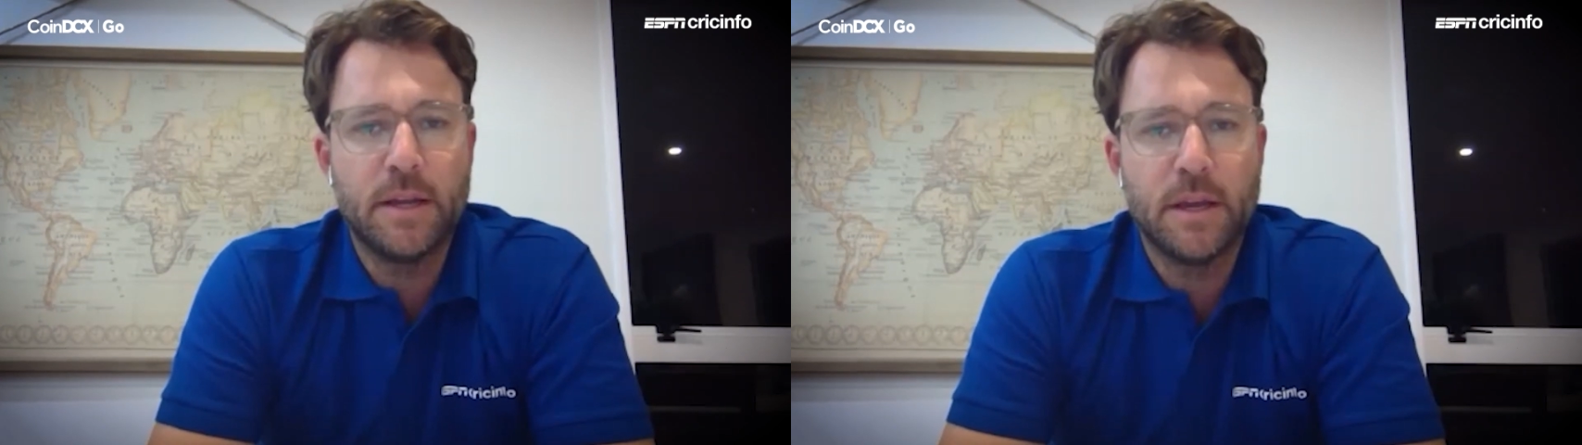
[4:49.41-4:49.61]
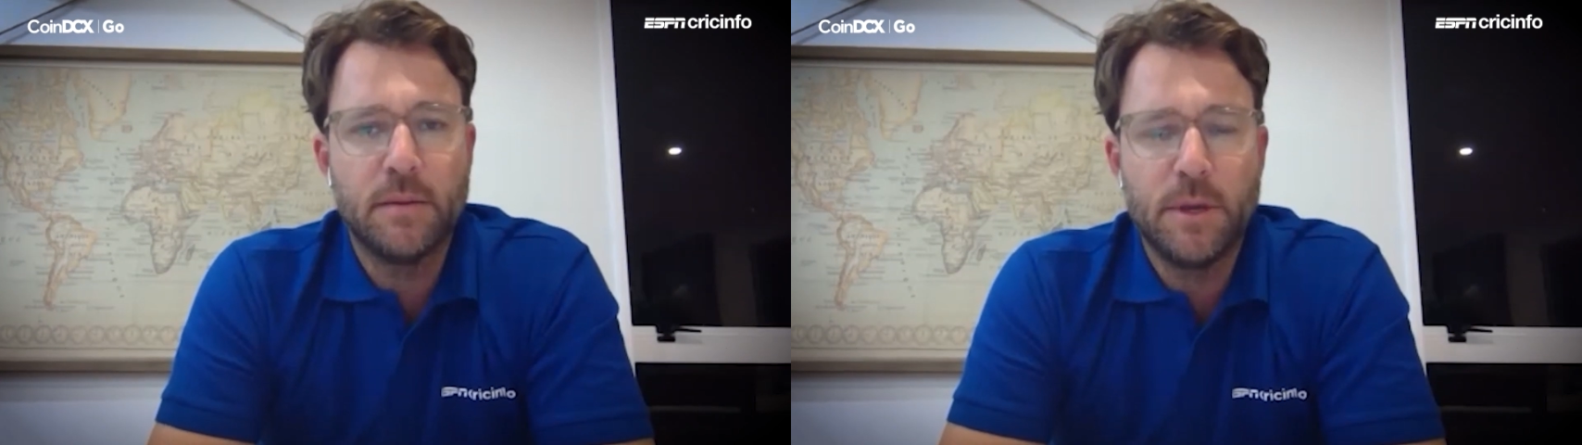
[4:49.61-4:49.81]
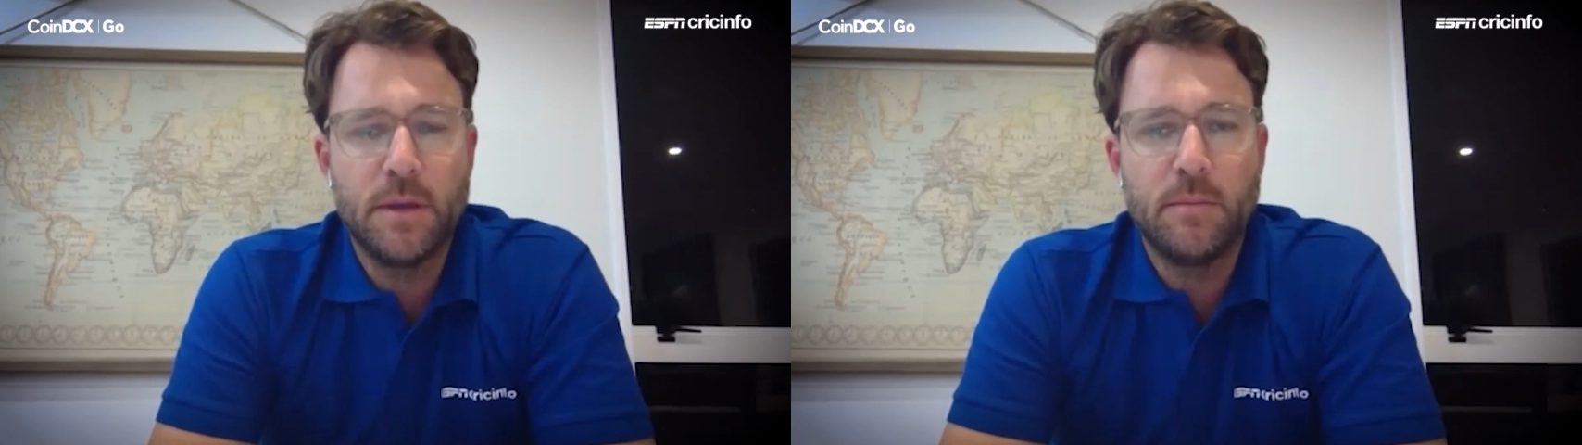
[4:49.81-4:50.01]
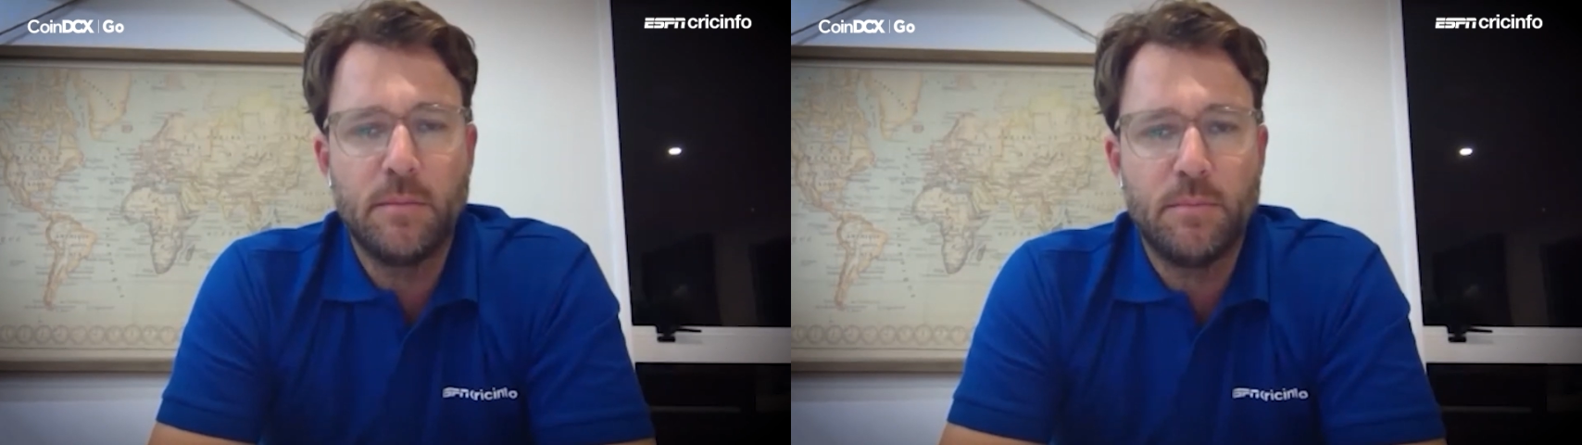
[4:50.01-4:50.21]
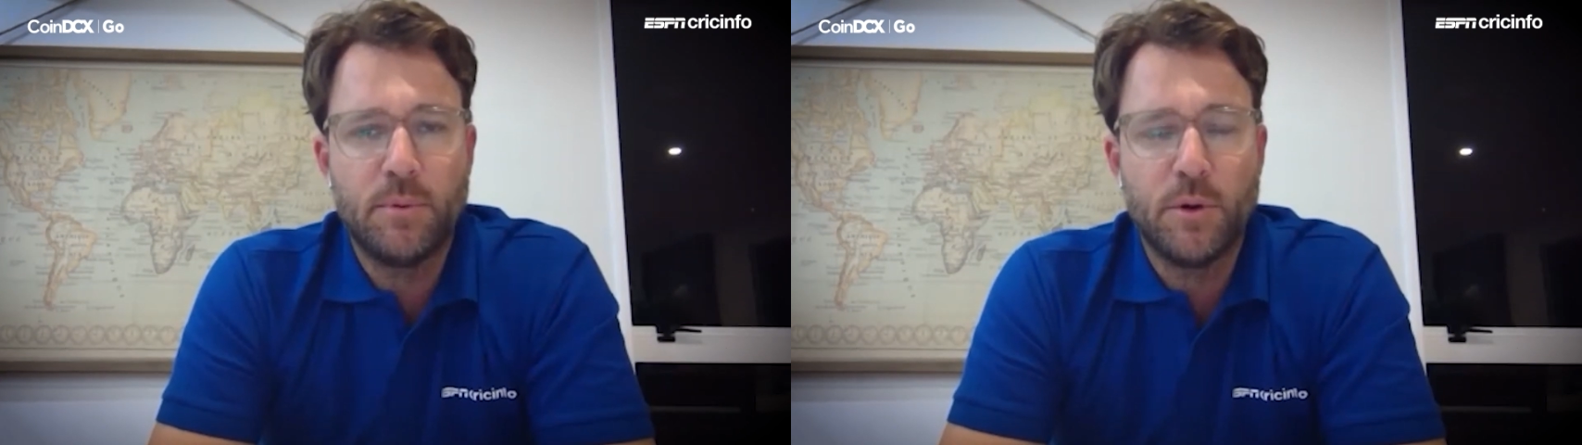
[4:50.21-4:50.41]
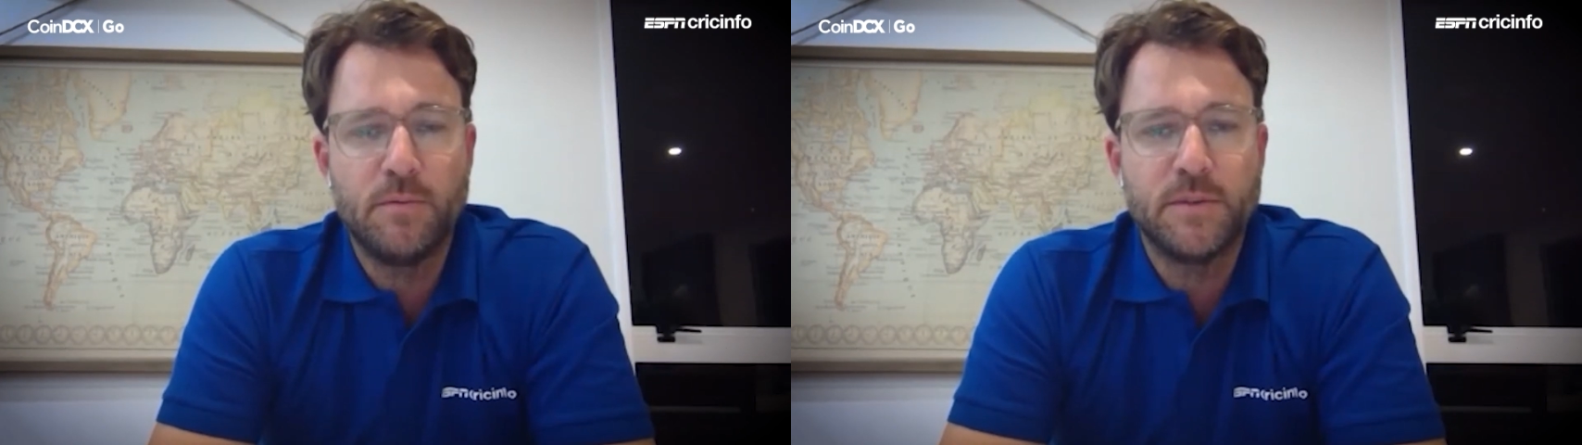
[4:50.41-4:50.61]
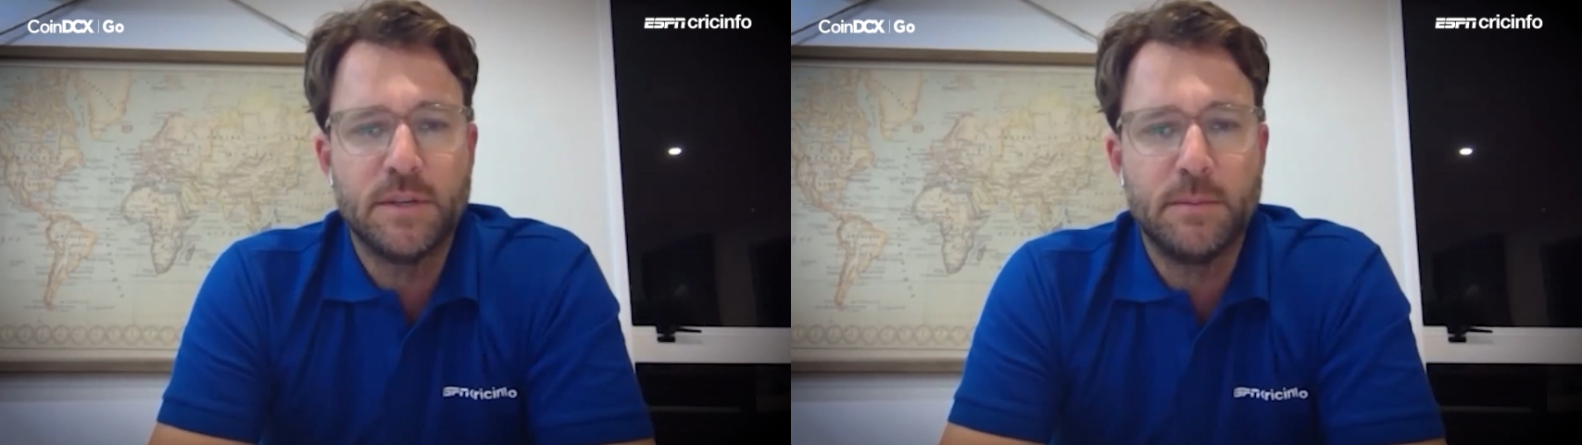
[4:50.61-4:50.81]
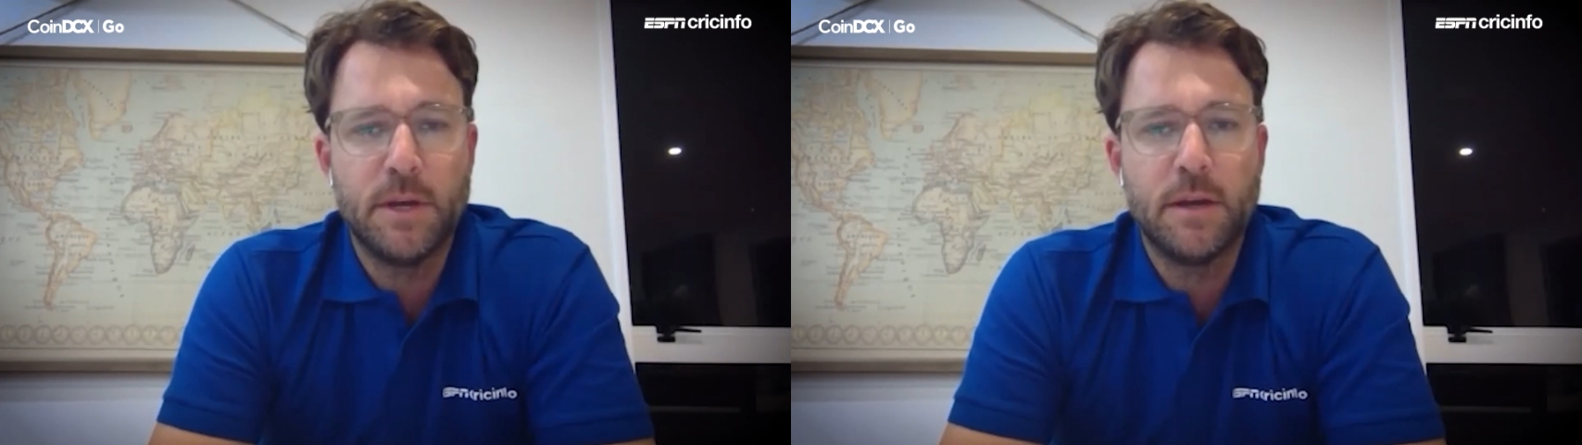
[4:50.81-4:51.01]
are going to be proof
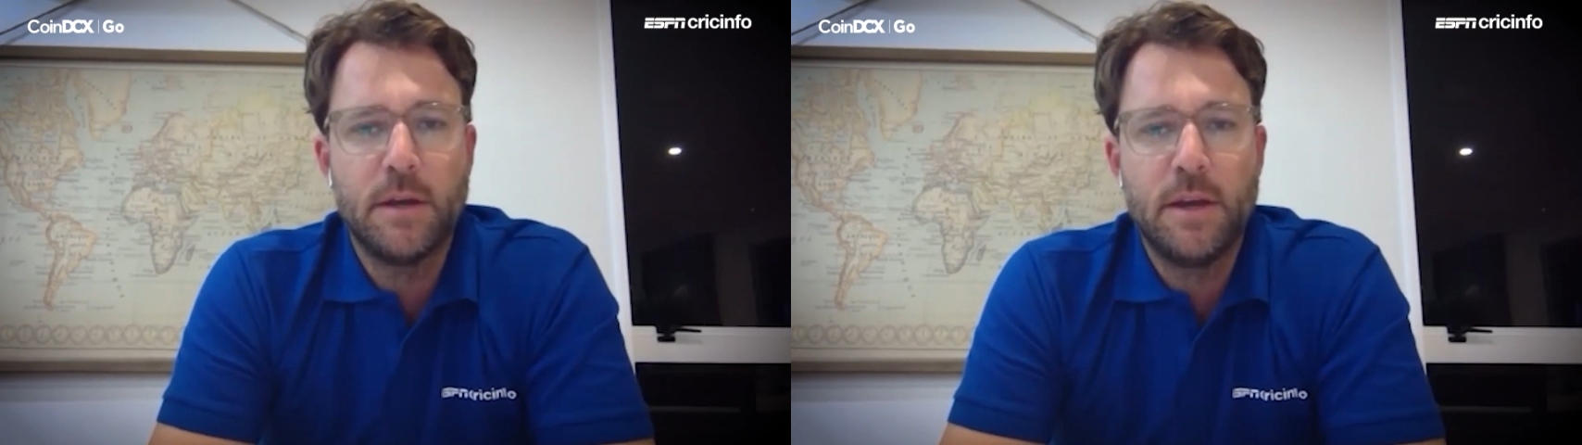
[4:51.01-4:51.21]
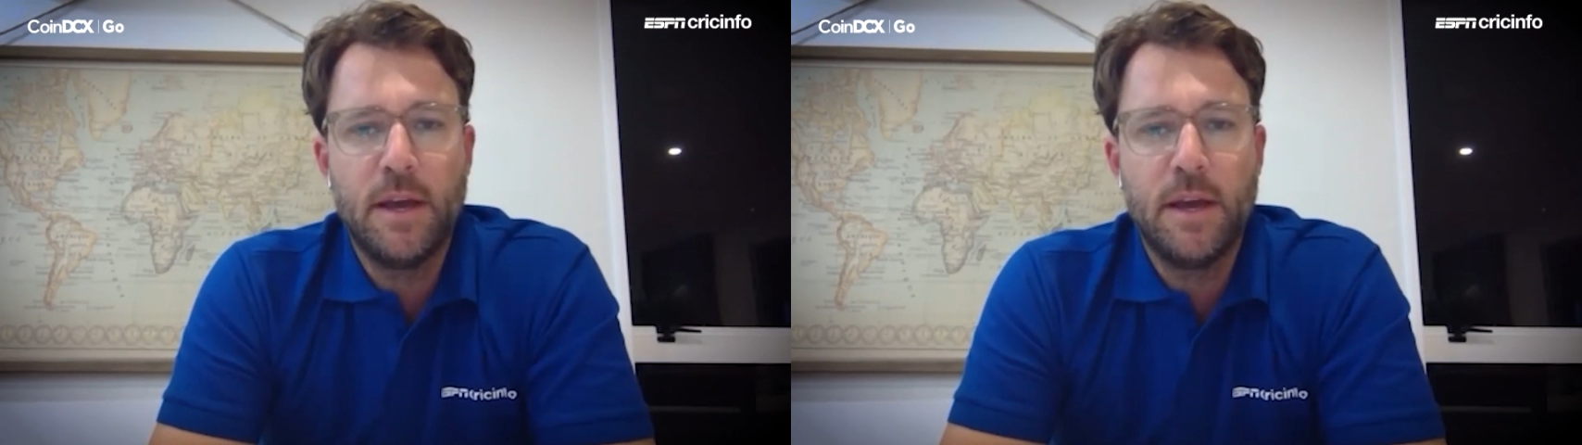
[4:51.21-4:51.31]
similar.